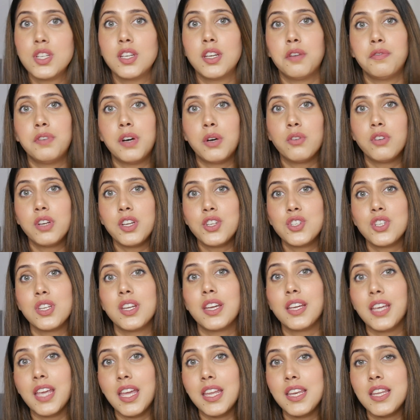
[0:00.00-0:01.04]
Now foundation,
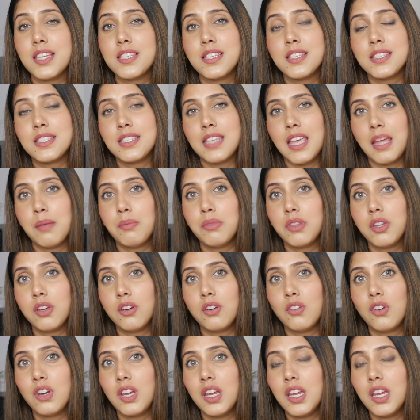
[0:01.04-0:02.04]
again, is the same theory.